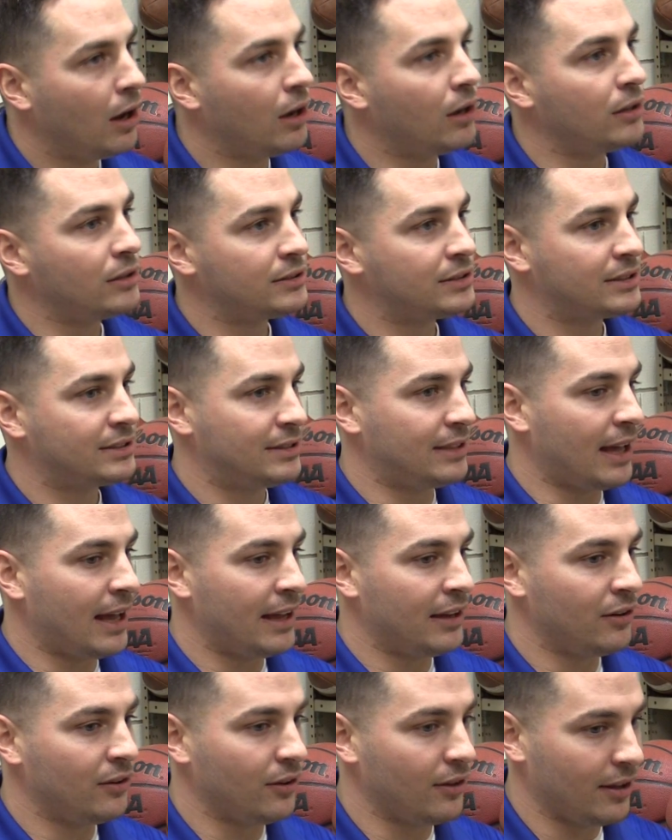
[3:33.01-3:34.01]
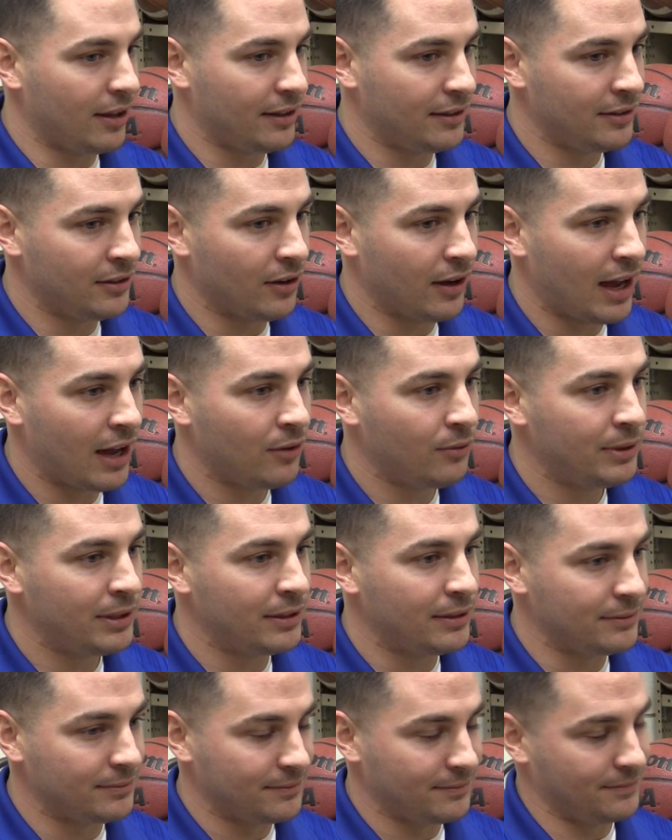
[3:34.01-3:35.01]
Uh, style, you know, how
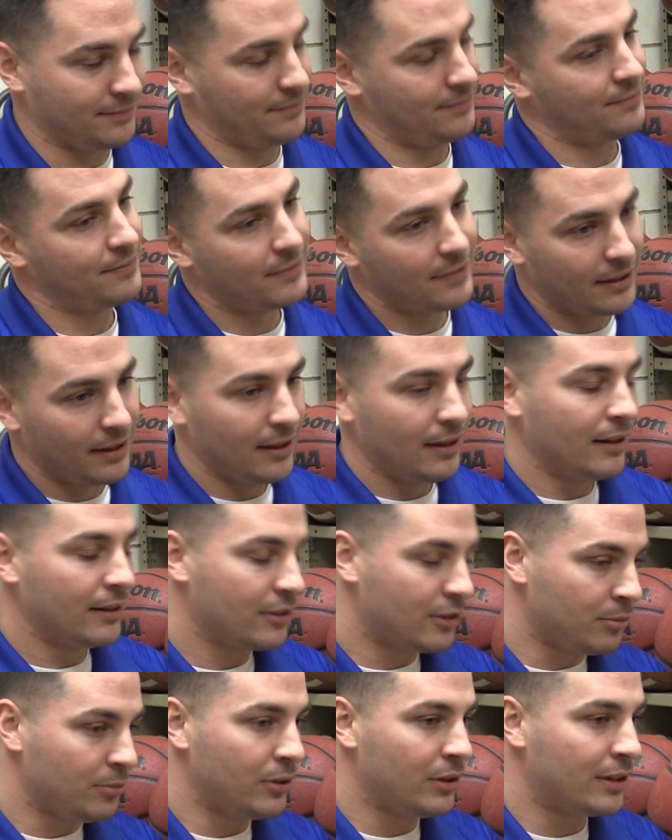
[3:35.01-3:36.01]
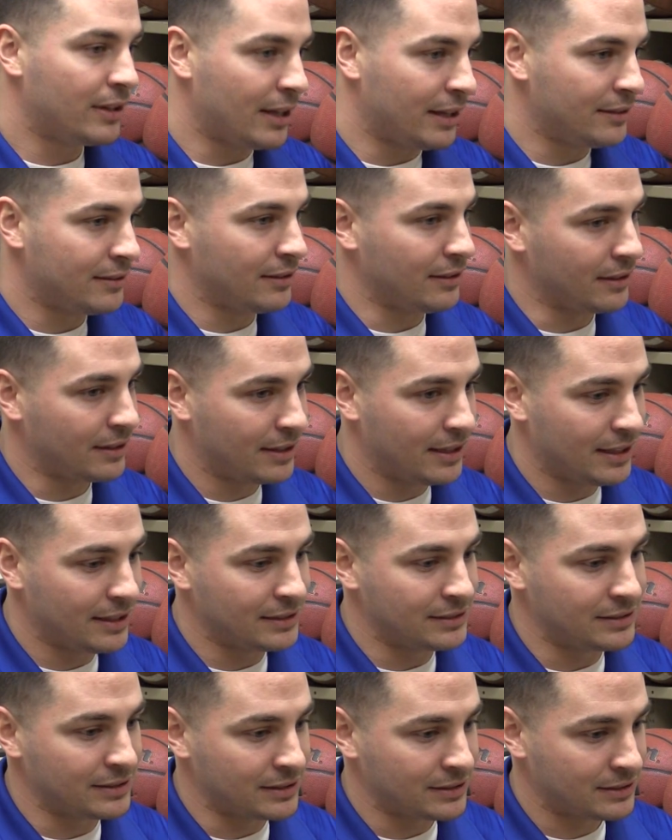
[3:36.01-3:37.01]
we communicate to the
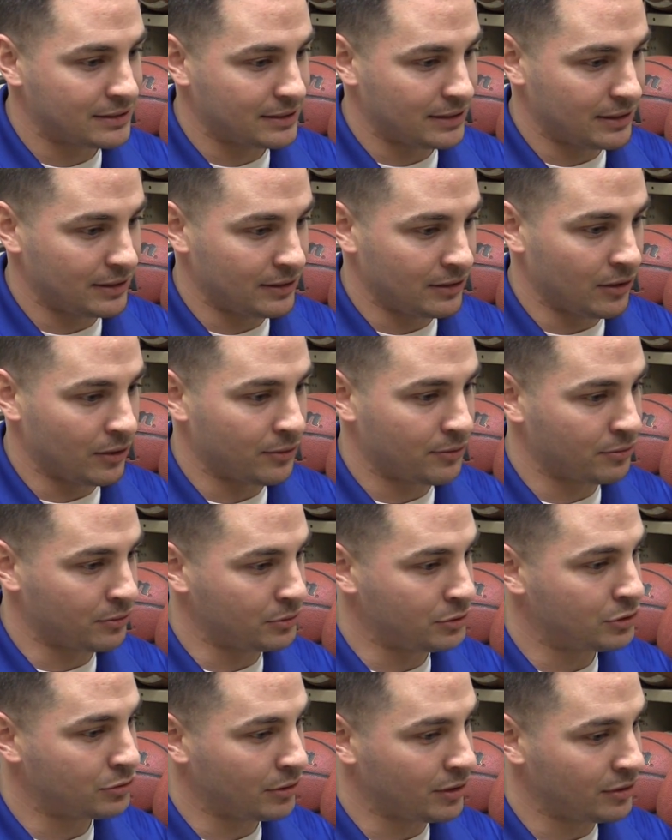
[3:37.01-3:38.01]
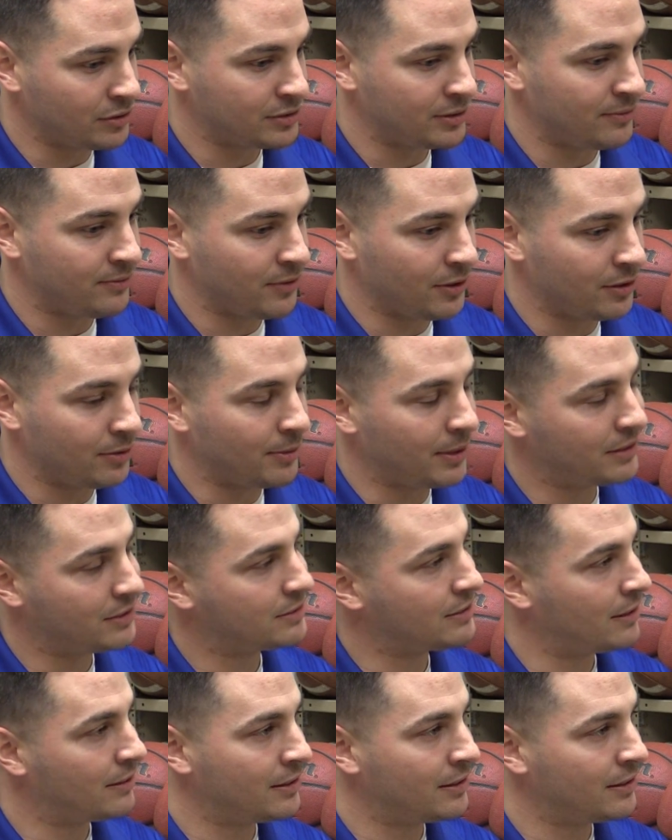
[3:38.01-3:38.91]
kids is, you know, through drills and fundamentals.